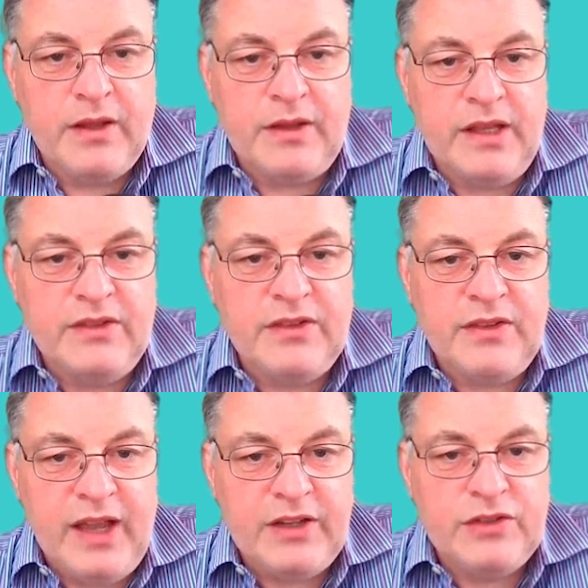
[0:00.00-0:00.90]
These
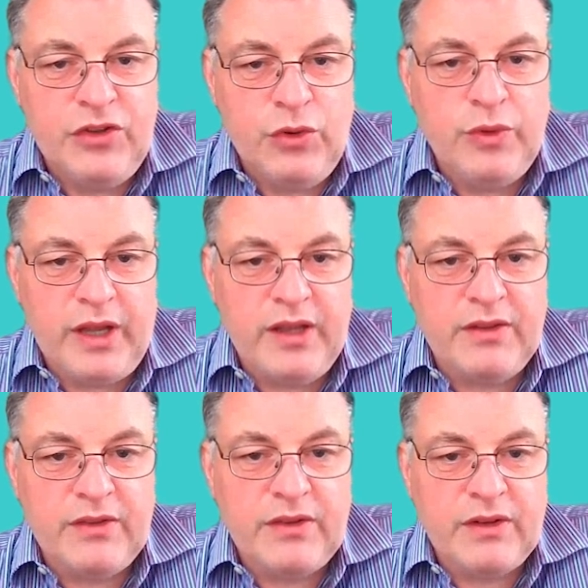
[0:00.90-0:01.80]
attack
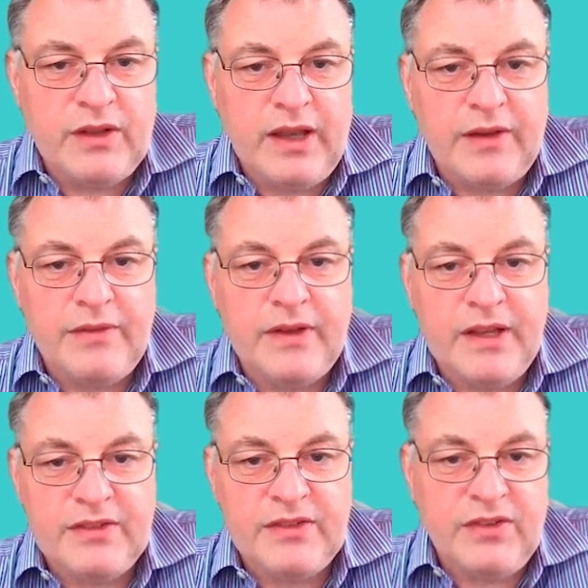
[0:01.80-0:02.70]
toolkits have
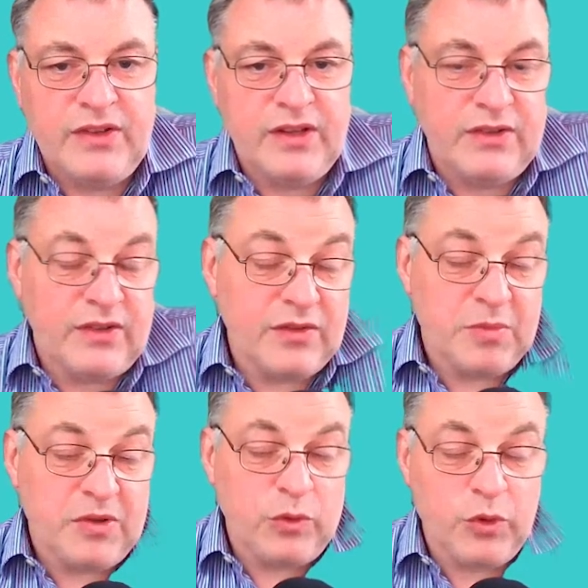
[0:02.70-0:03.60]
existed since
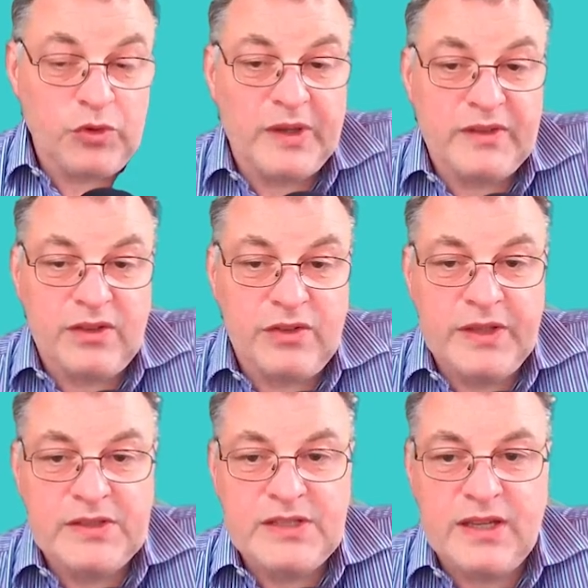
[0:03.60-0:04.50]
before
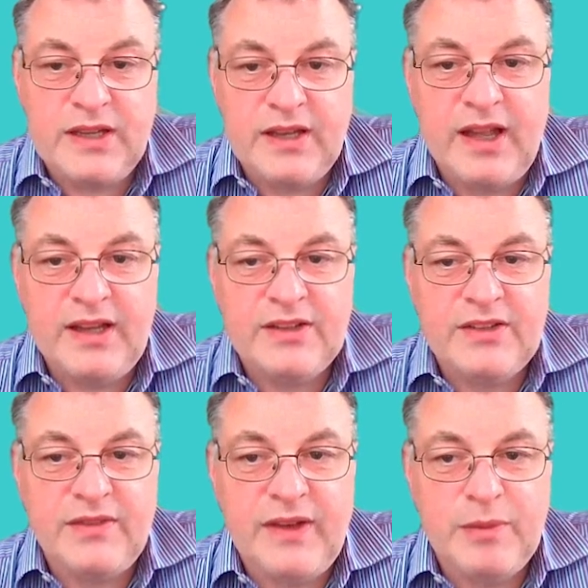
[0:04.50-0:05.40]
2020, and
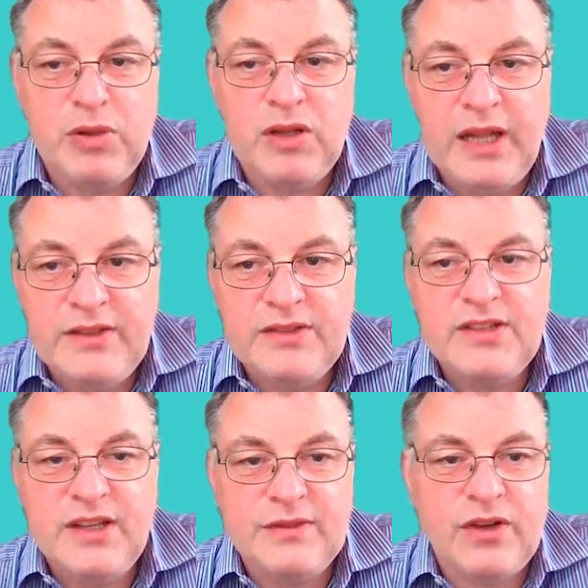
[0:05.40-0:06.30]
hackers have had
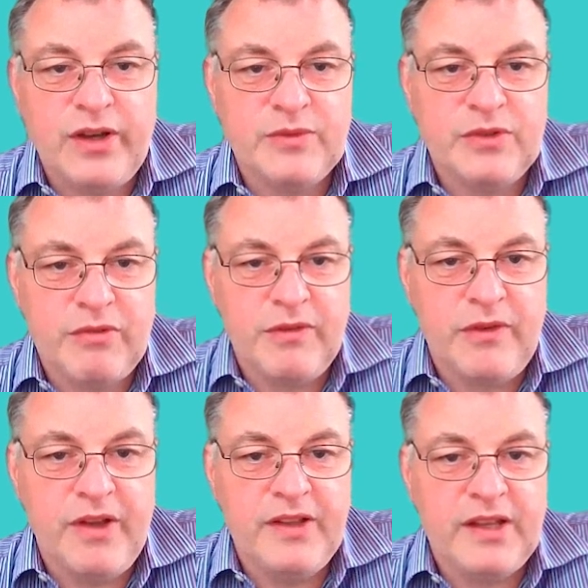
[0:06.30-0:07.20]
plenty of time to
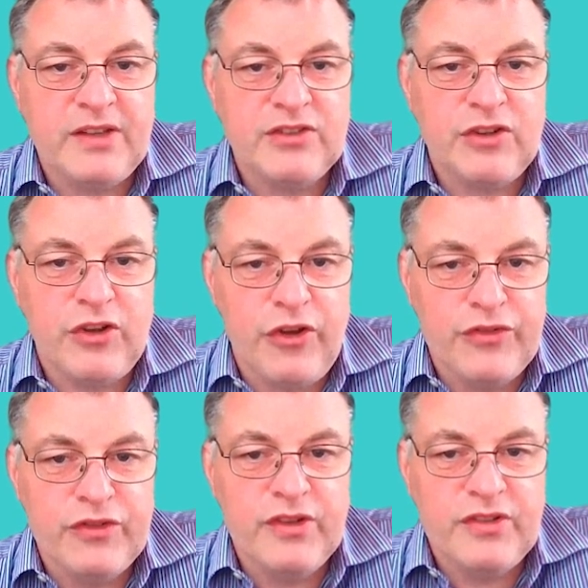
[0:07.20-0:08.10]
refine these and
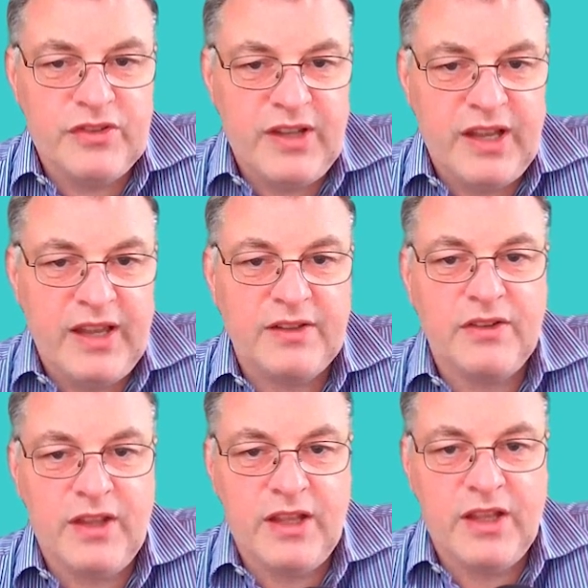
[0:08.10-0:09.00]

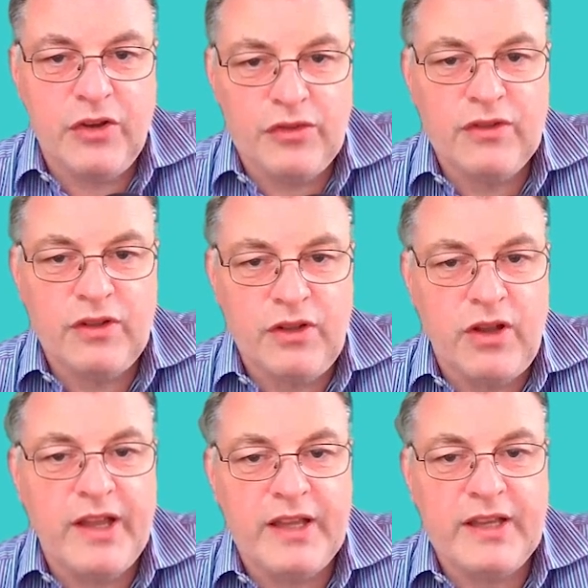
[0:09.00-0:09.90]
understand the
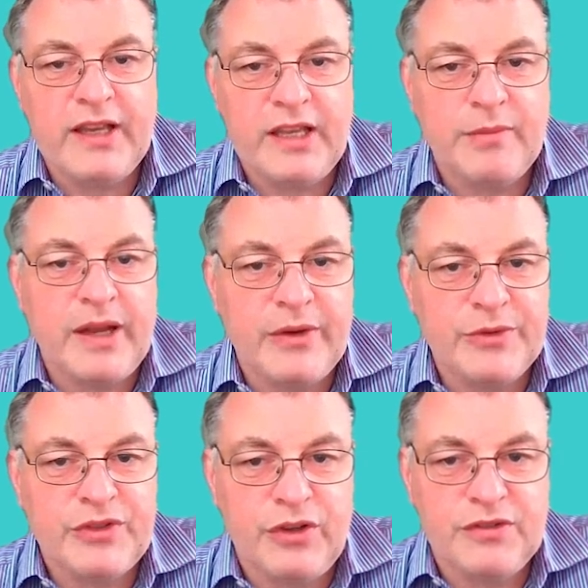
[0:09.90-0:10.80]
underlying email
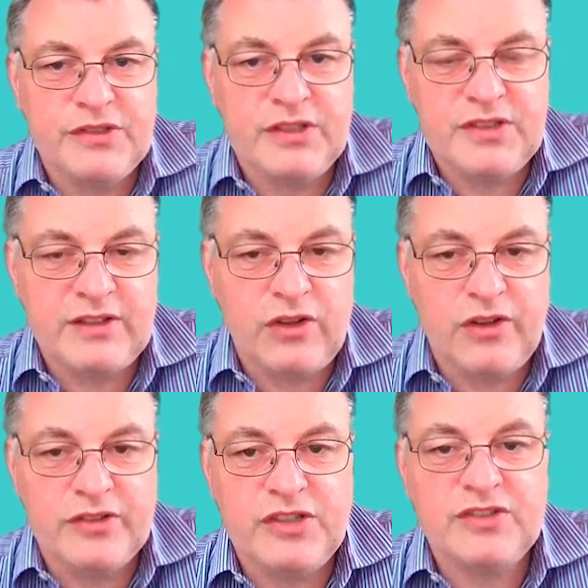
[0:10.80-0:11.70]
security
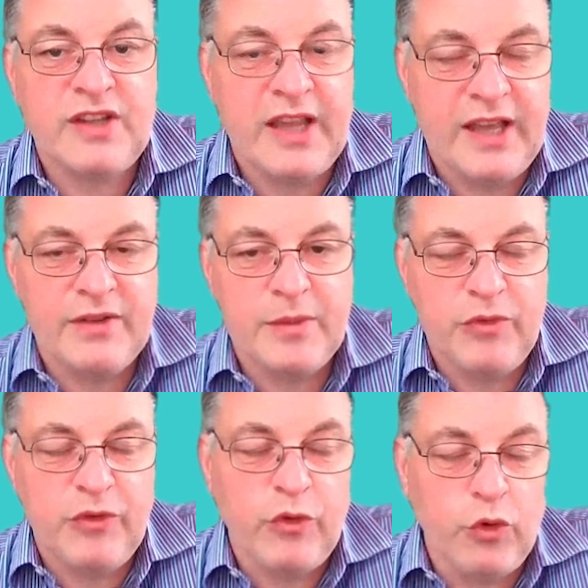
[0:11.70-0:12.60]
technologies and how they
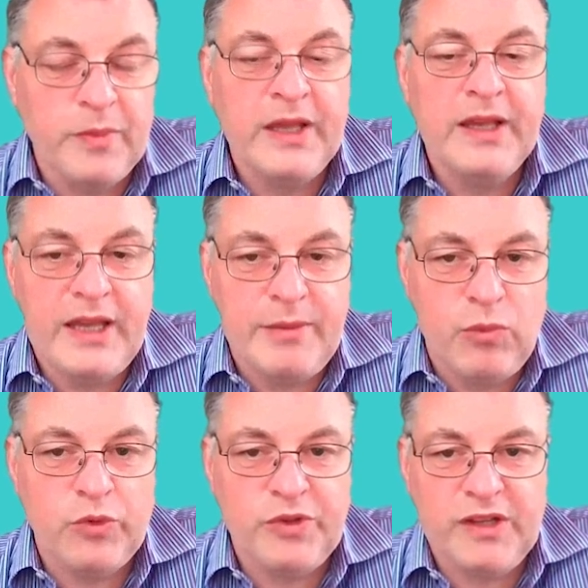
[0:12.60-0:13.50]
perform in
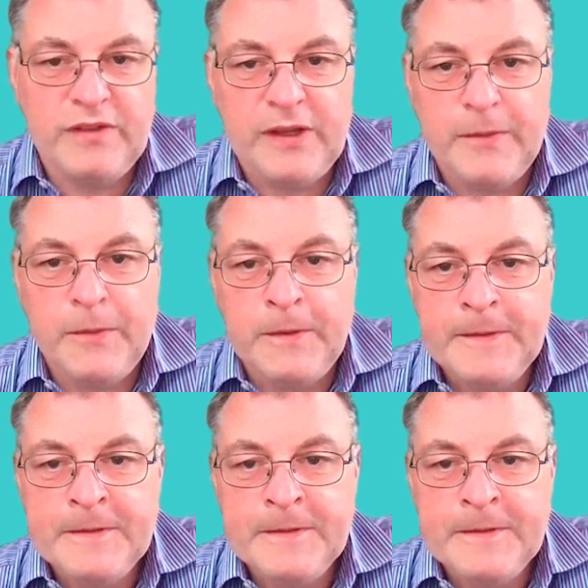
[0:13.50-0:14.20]
more detail.